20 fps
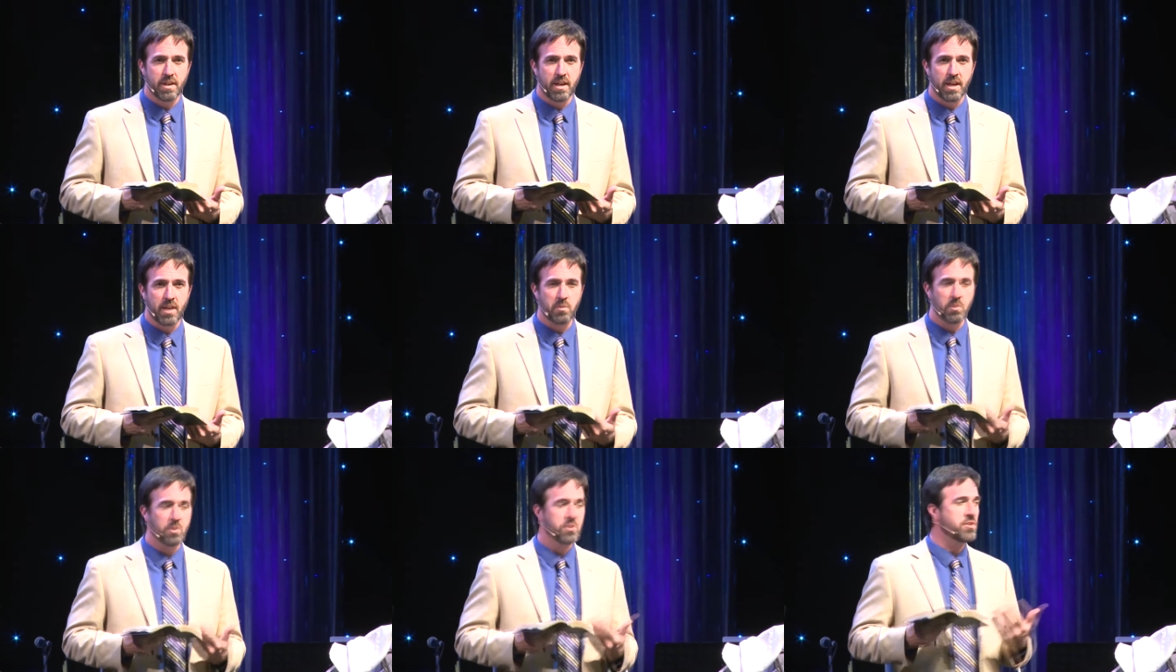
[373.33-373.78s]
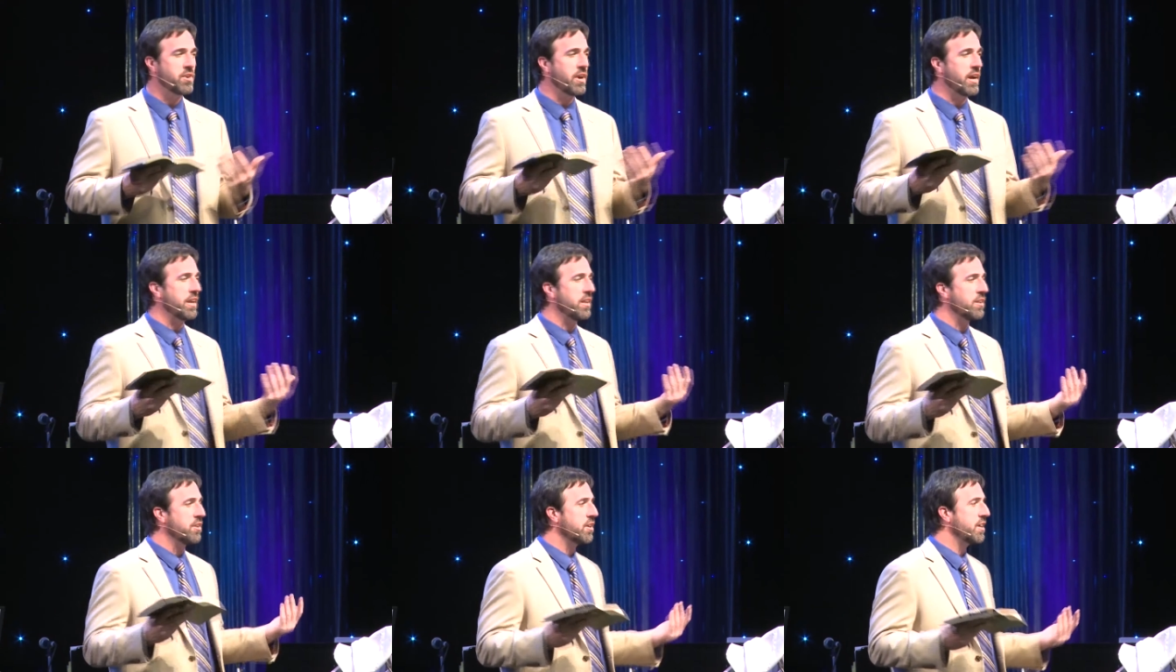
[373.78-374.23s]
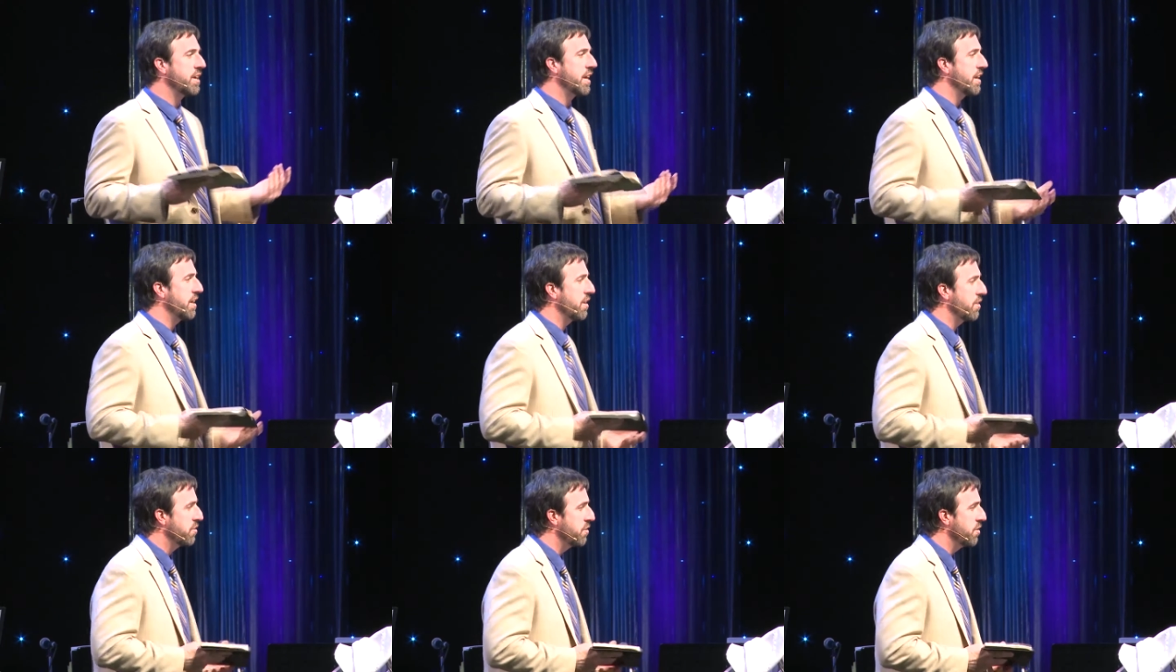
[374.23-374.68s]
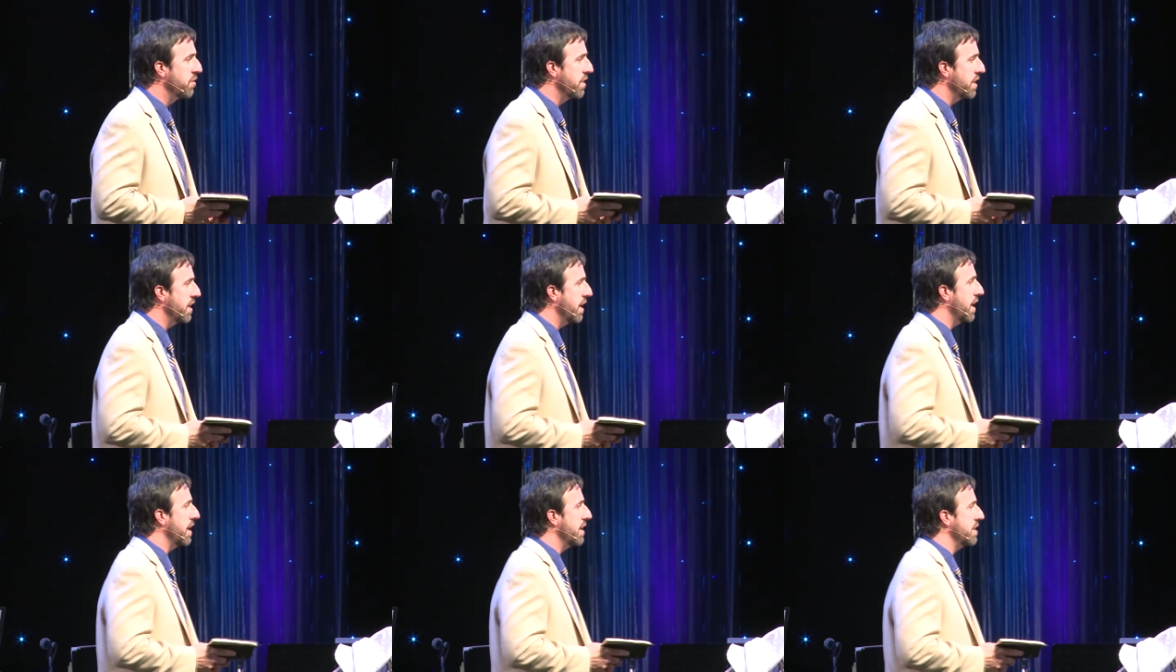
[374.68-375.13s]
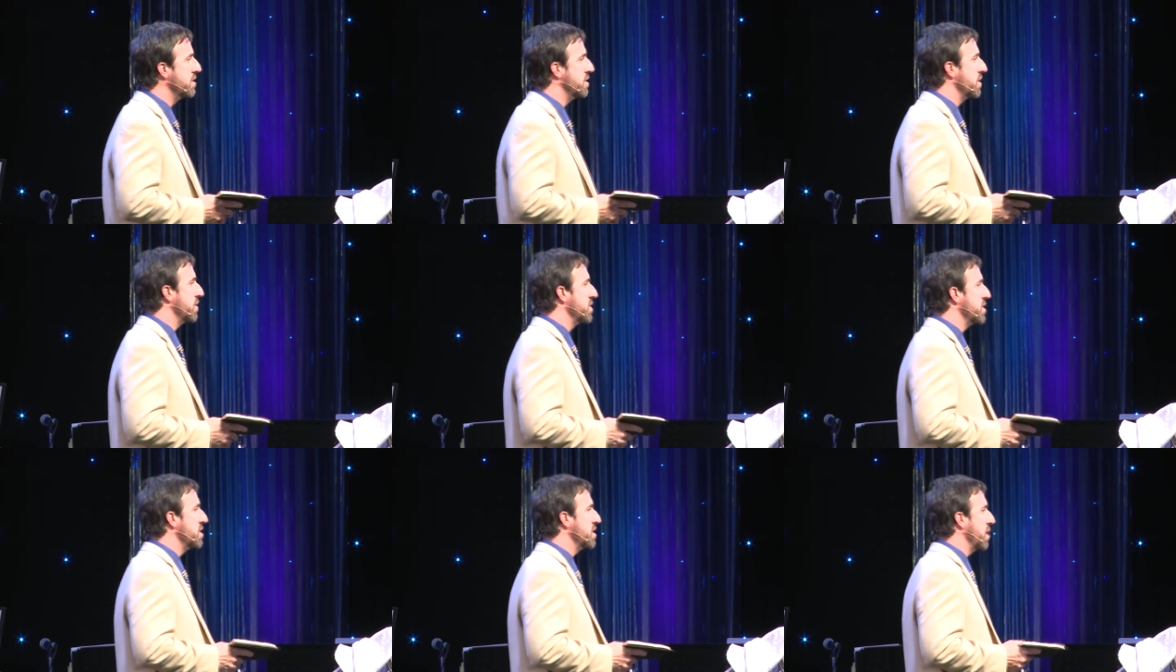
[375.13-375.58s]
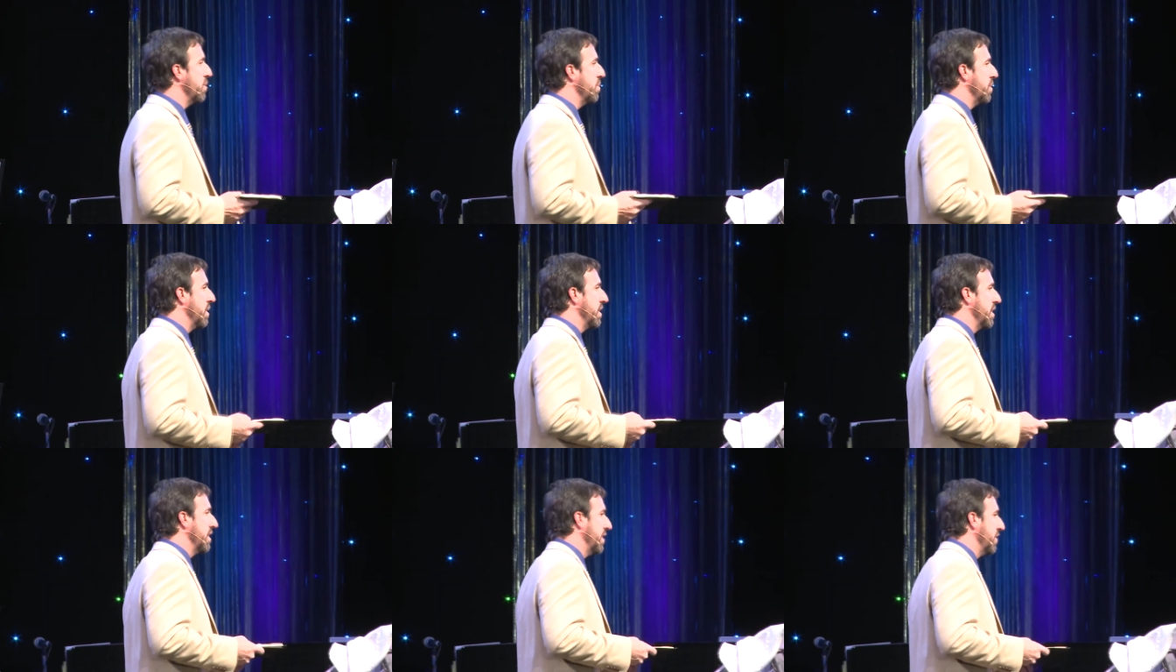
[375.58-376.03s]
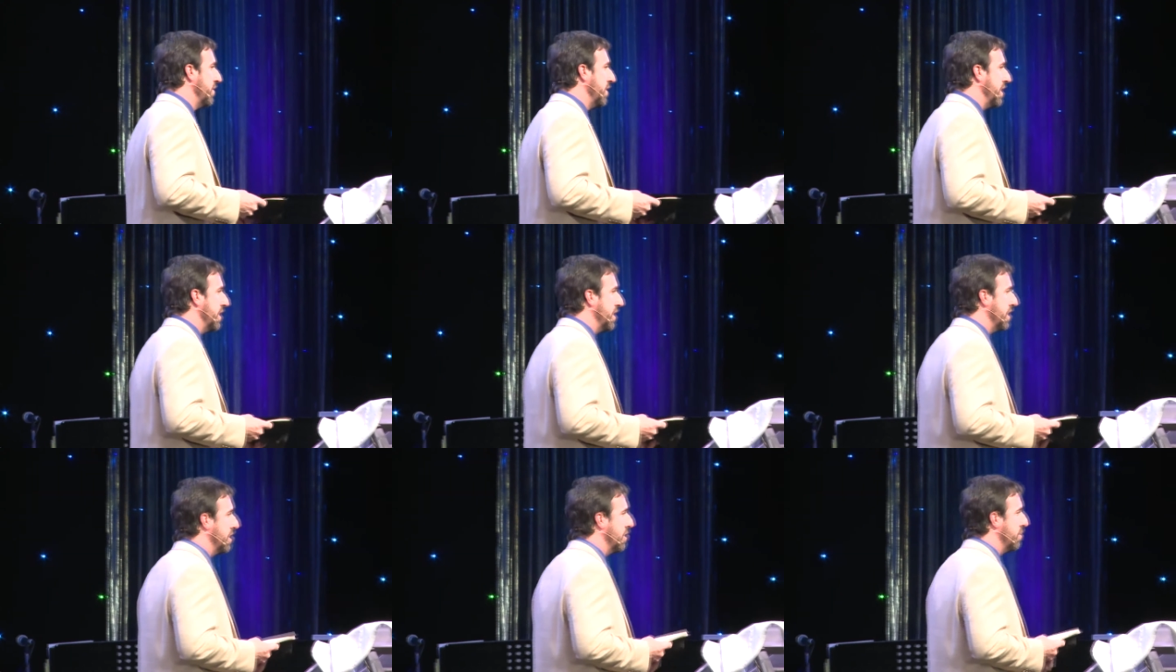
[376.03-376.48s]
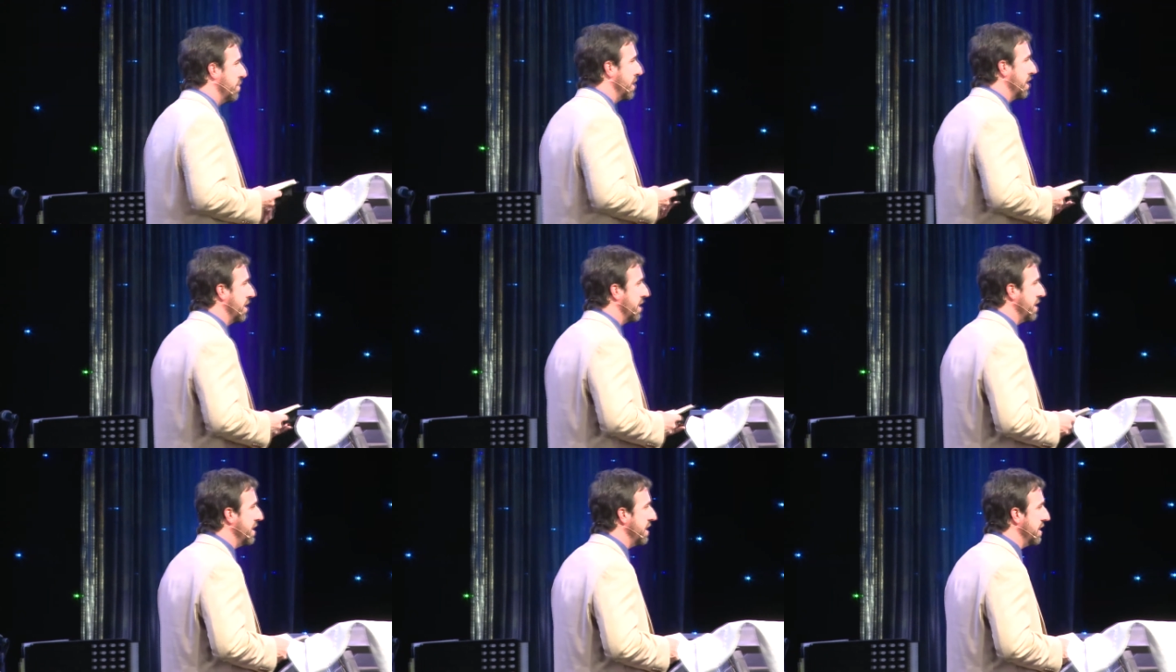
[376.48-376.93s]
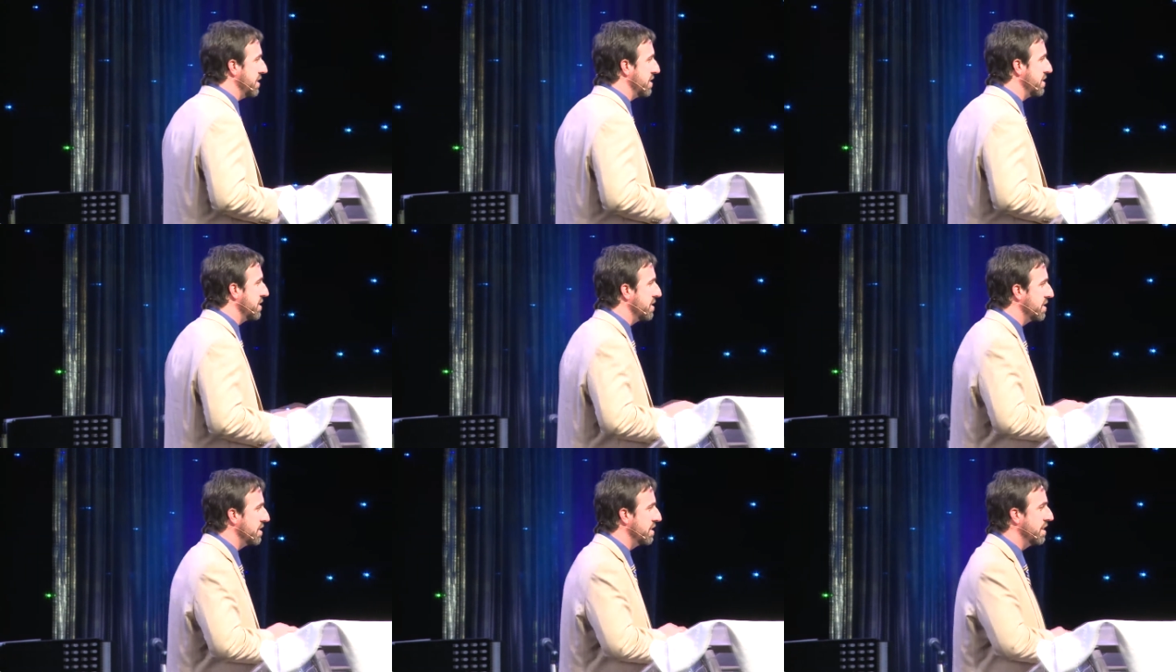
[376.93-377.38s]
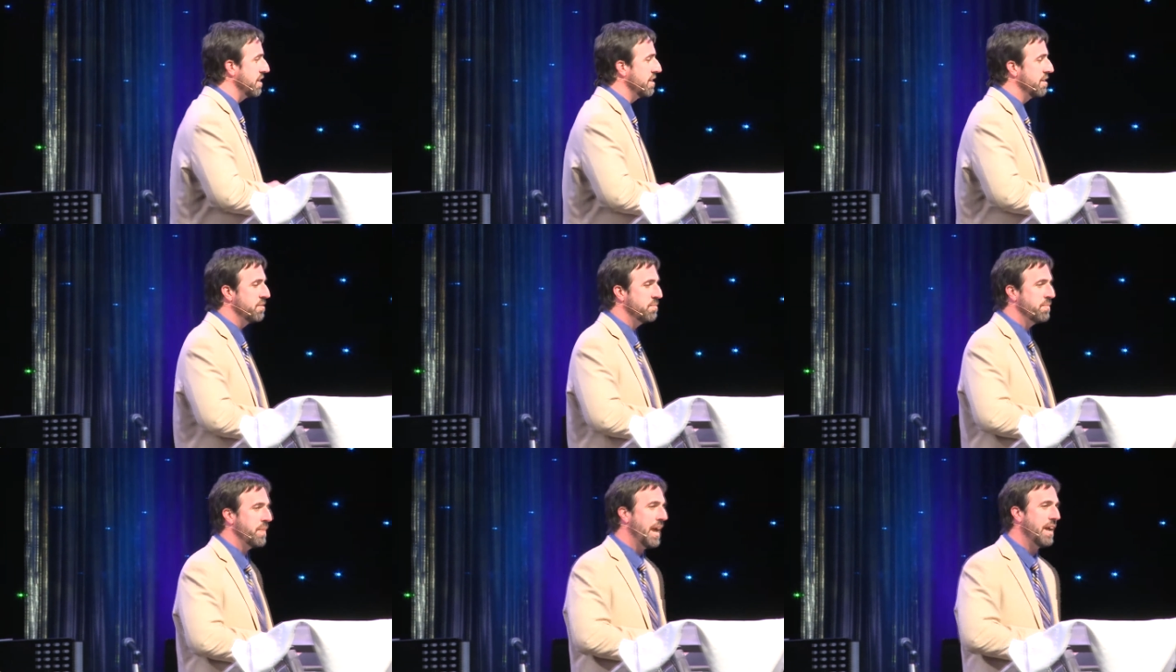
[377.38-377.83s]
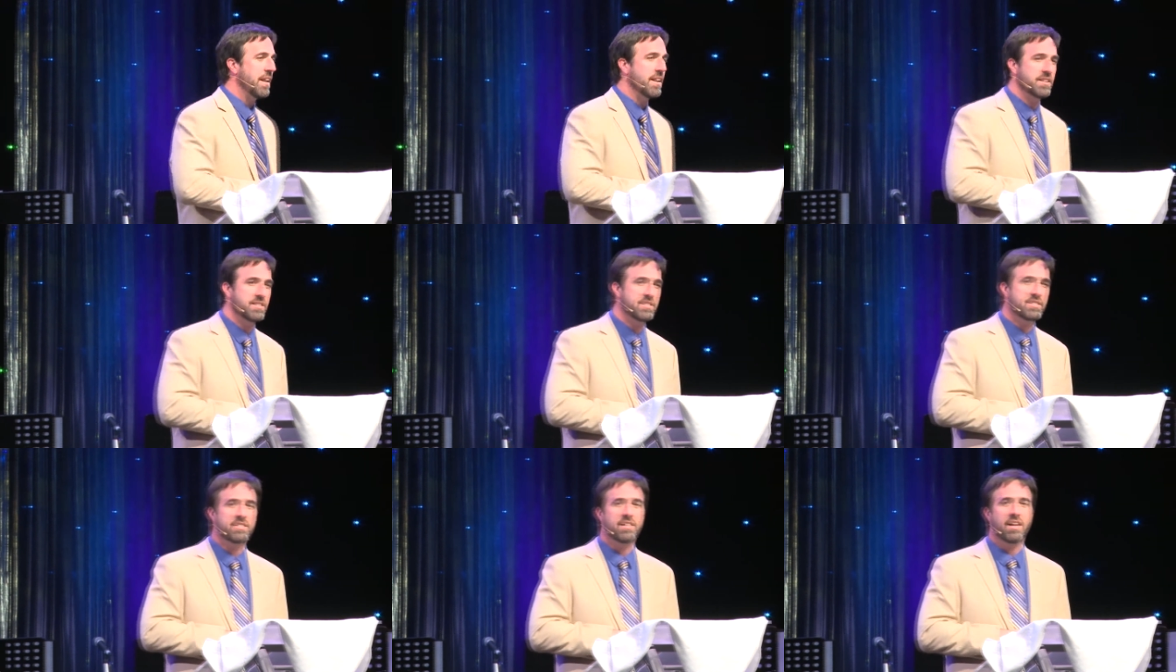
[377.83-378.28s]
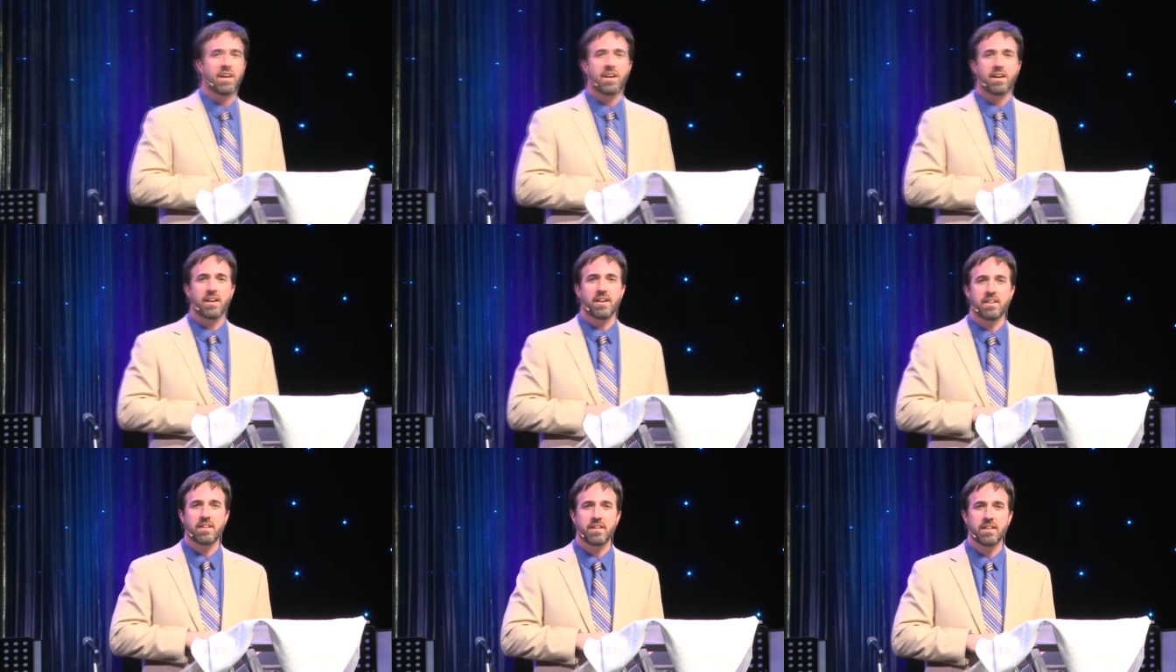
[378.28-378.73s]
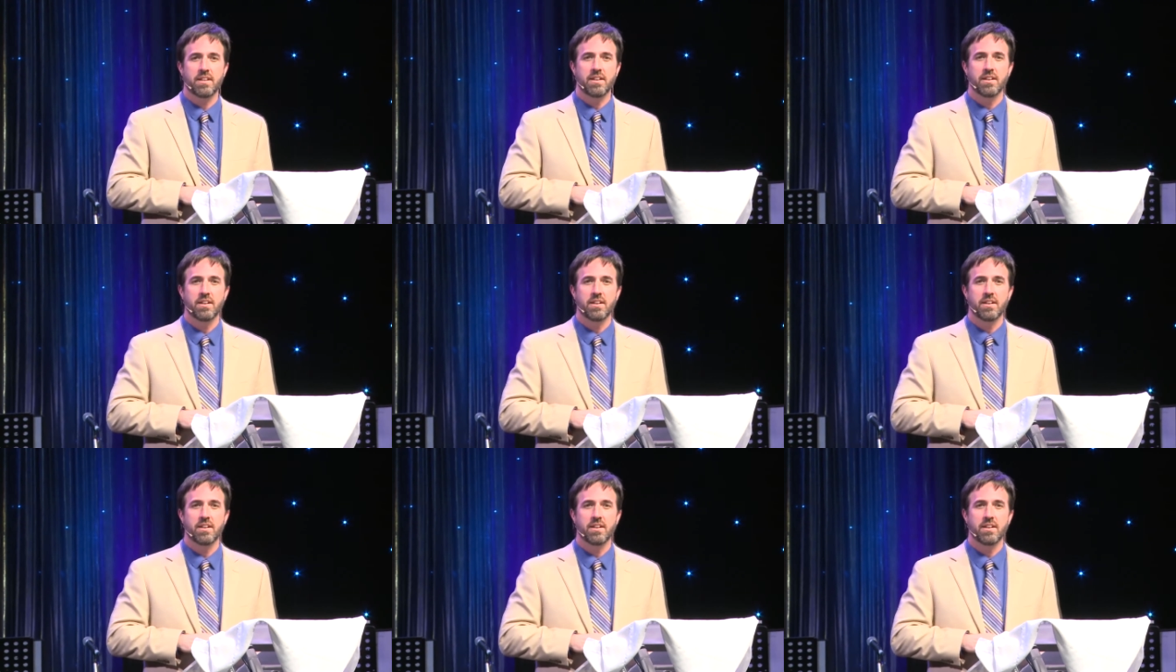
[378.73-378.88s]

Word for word: And we'll try and look at it through the eyes of someone living in the Middle East, in Palestine,